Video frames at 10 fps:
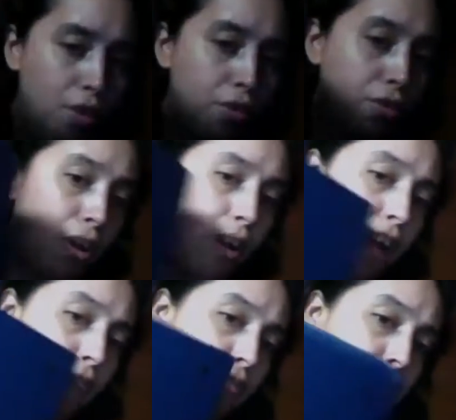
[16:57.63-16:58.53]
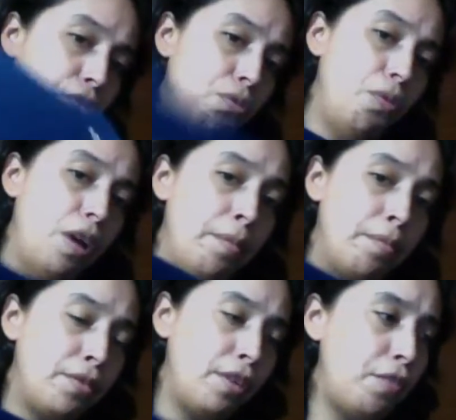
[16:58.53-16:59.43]
So I'll have some new
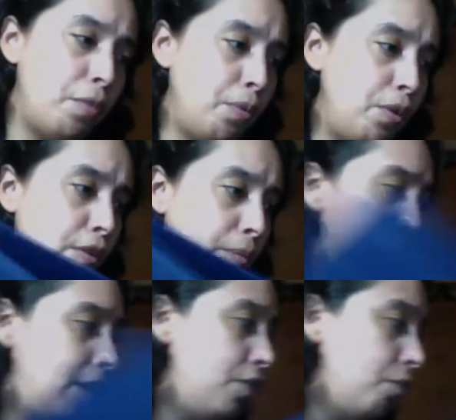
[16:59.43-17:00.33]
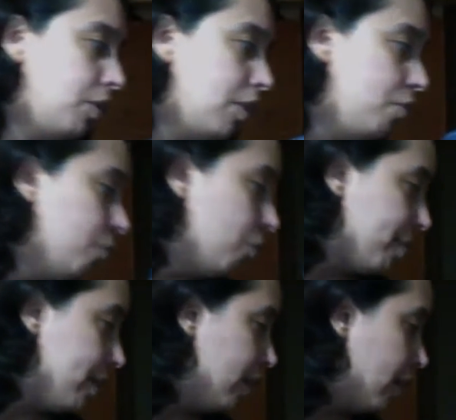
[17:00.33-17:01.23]
stuff to put in the binder when I do more
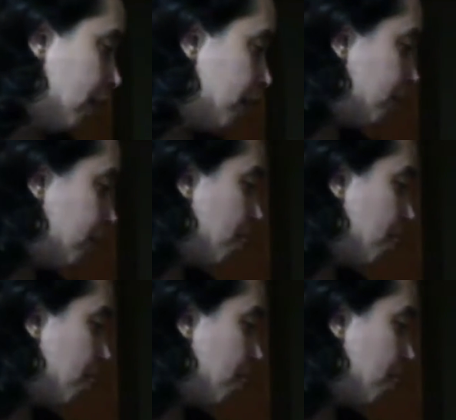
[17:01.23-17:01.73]
PDFs.